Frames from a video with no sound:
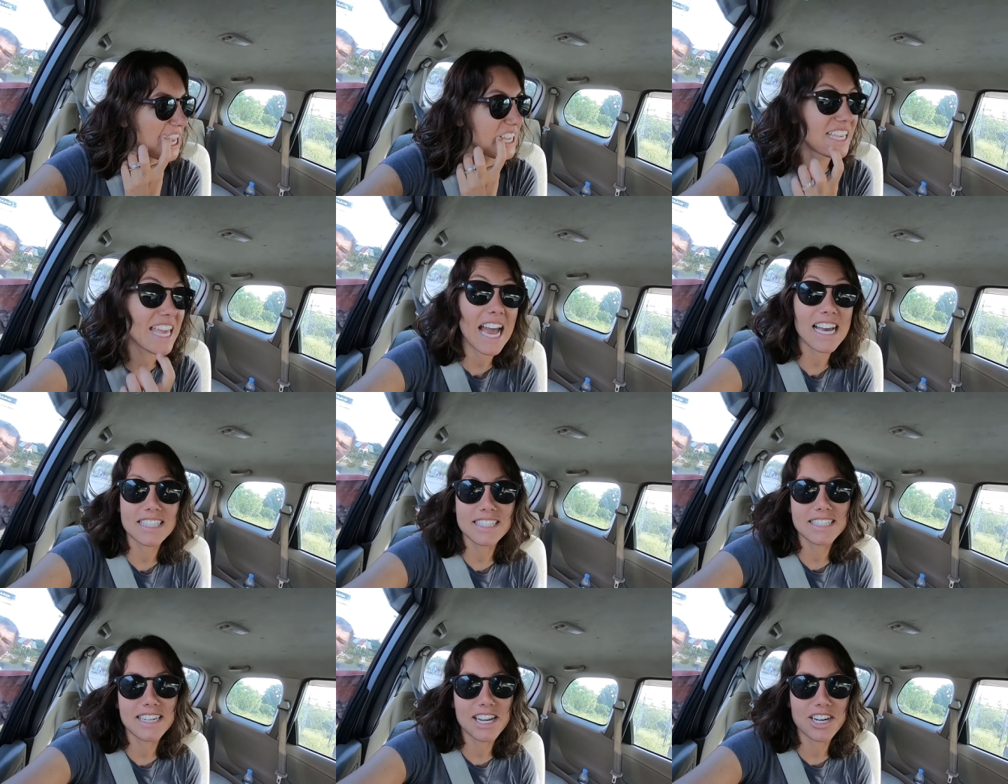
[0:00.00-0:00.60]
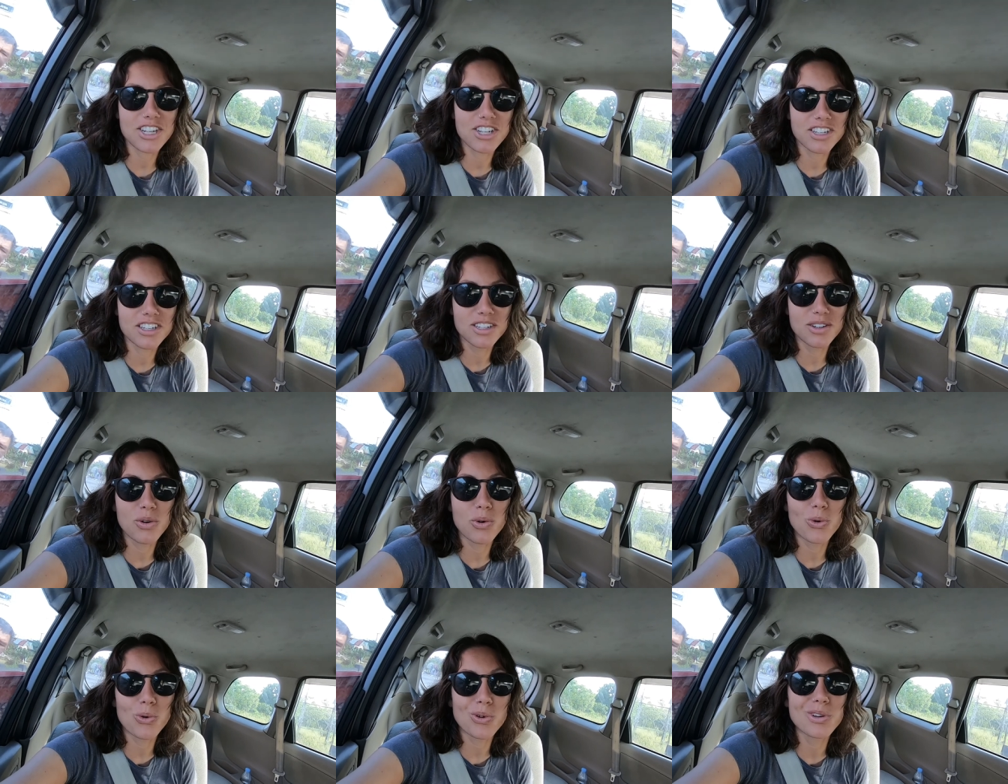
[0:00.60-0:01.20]
gas
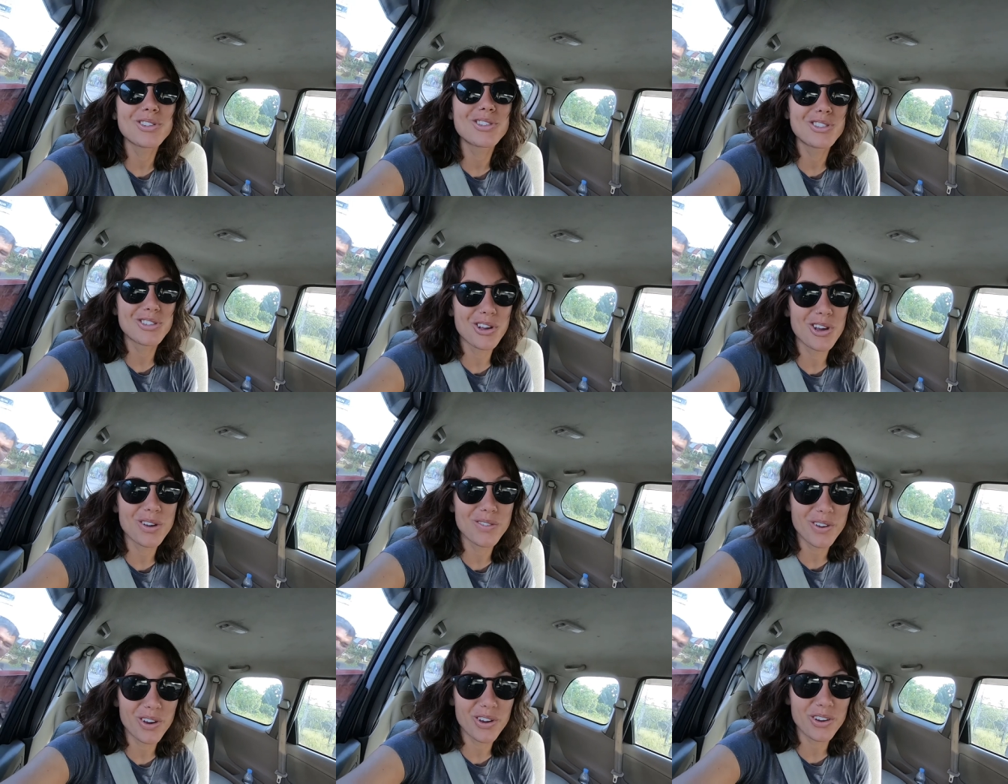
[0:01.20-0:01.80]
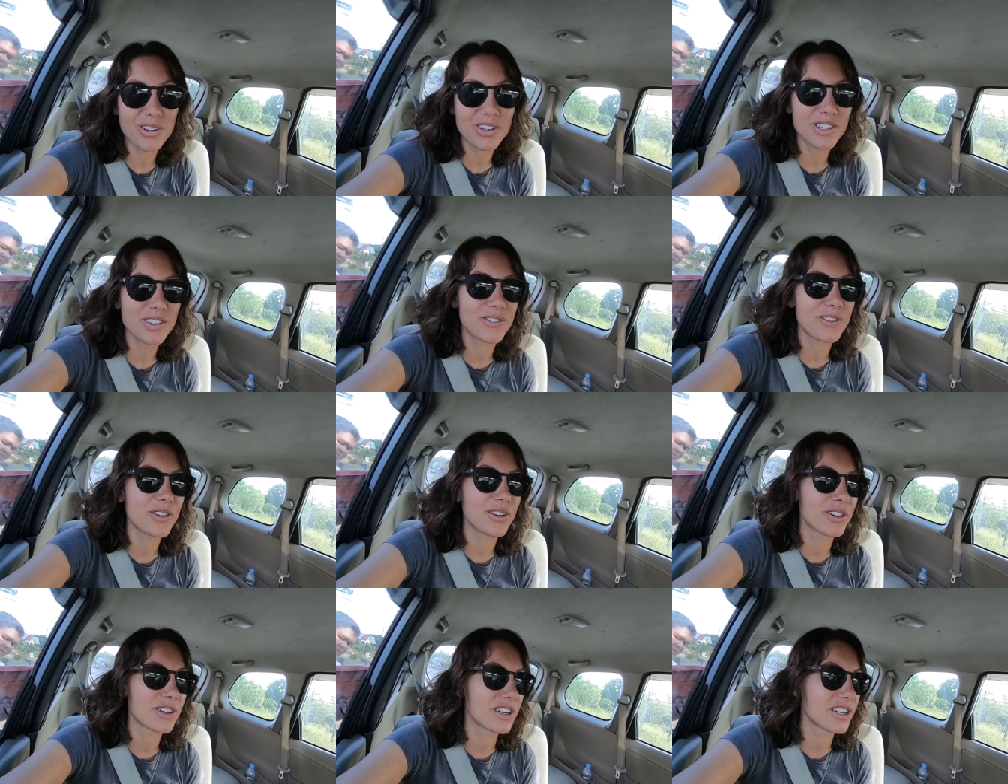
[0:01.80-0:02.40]
station or servo
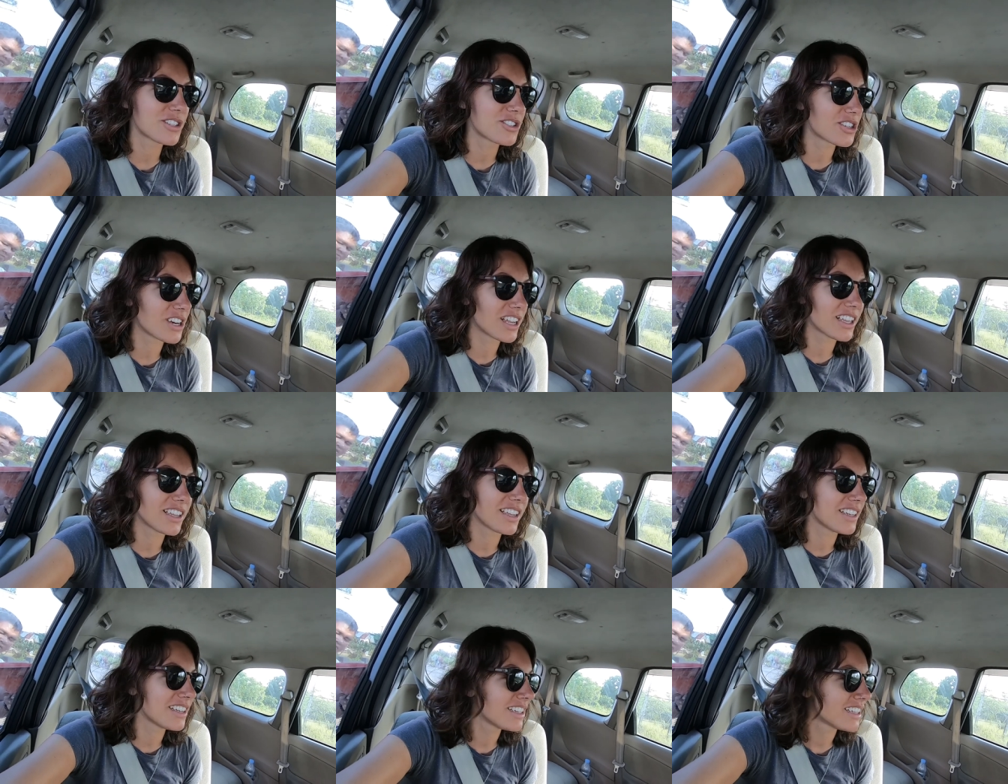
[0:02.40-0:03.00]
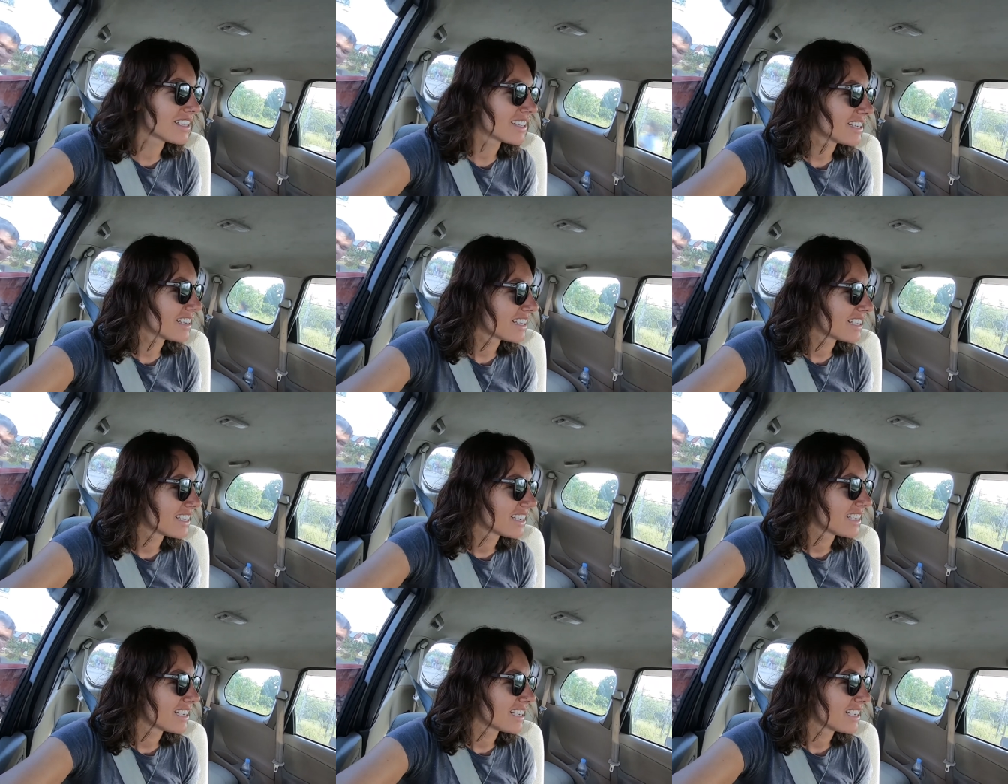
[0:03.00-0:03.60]
if you're an Australian. But here I've
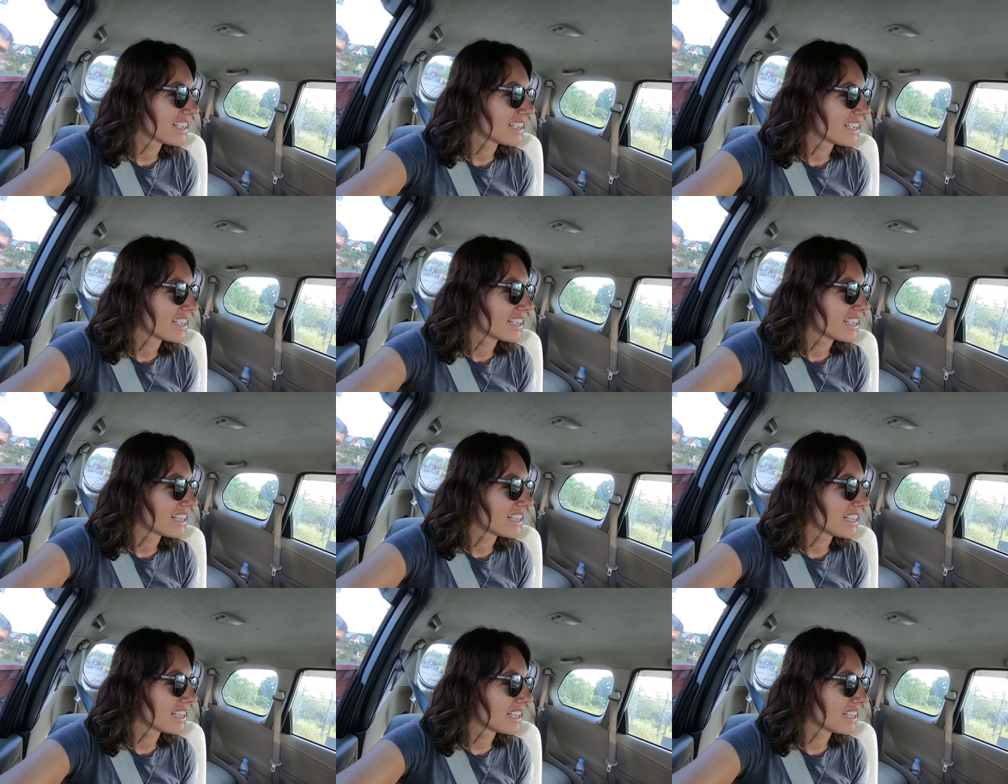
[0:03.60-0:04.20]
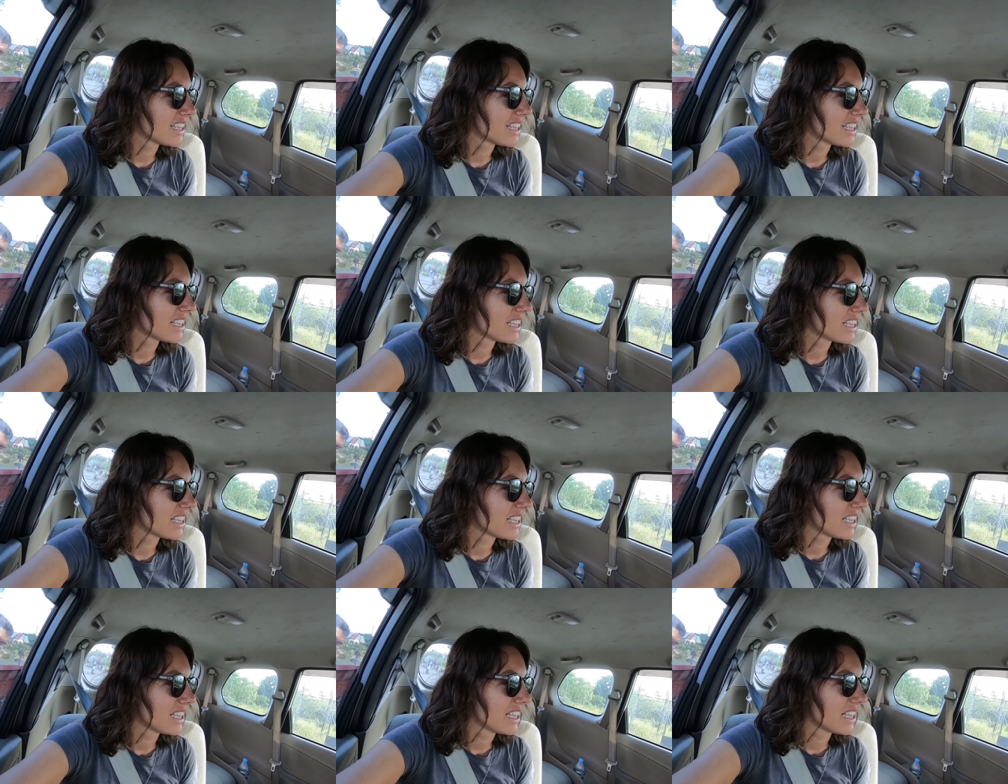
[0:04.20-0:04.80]
noticed they've got a lot more of
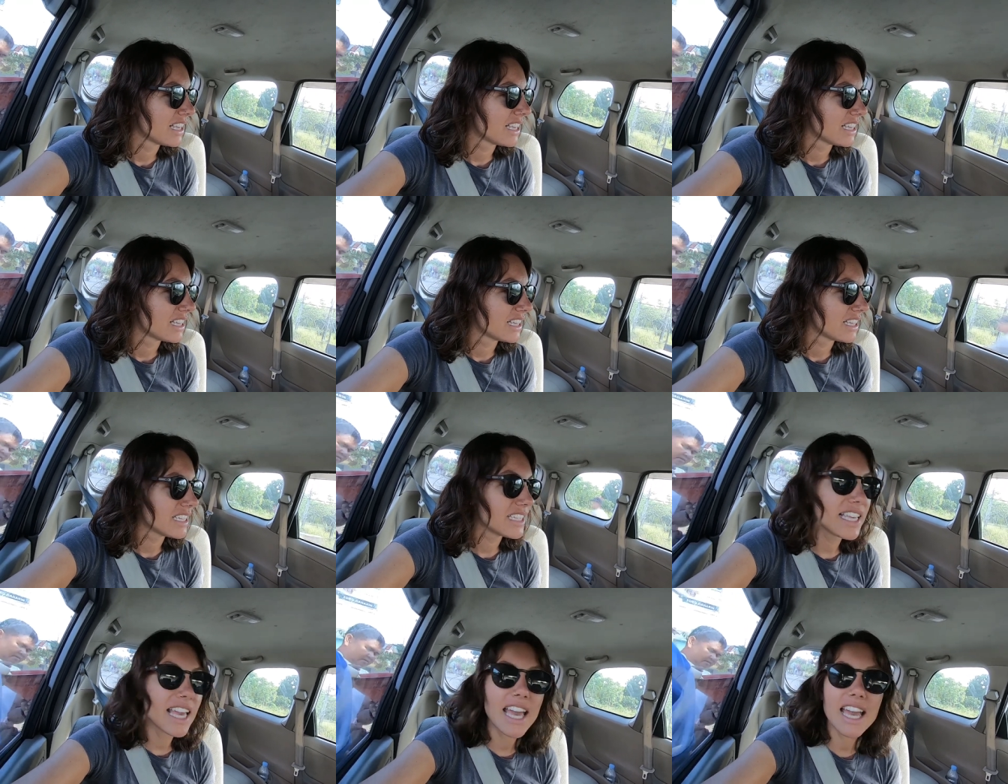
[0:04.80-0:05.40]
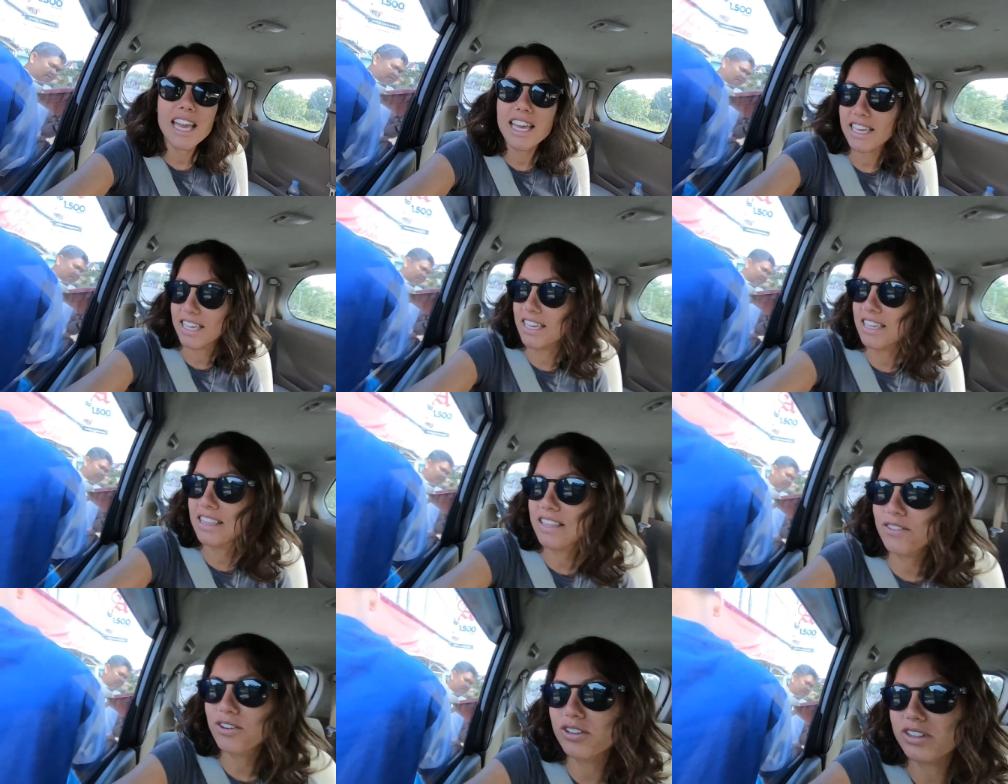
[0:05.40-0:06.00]
those bigger bottles. Yeah,
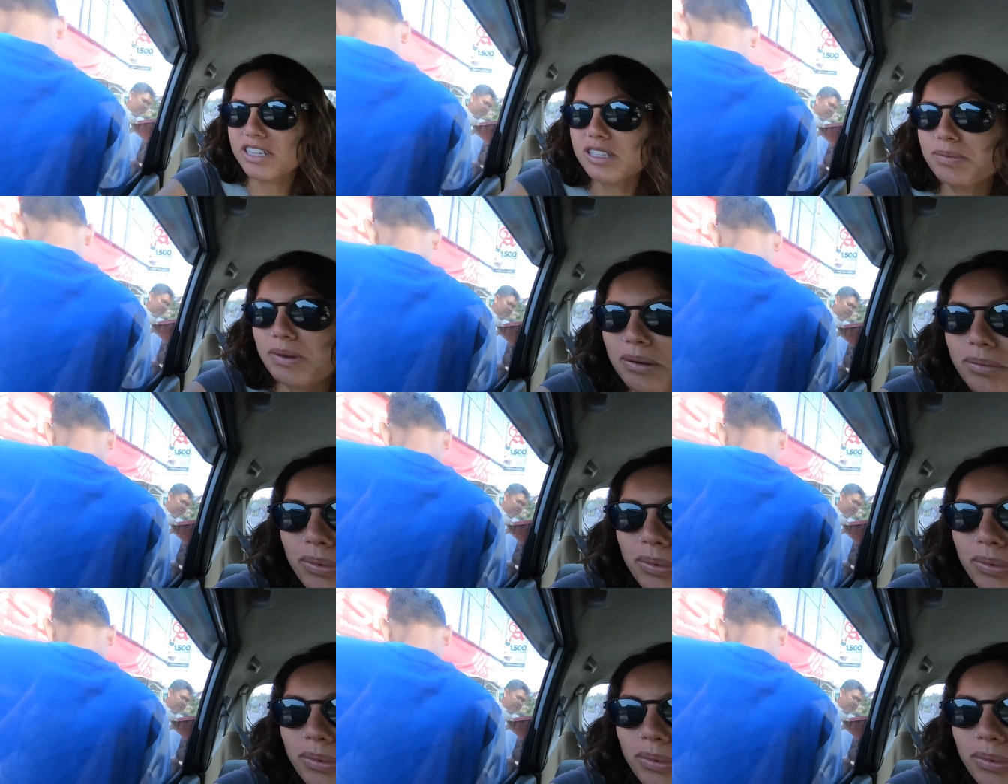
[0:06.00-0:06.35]
here they've got these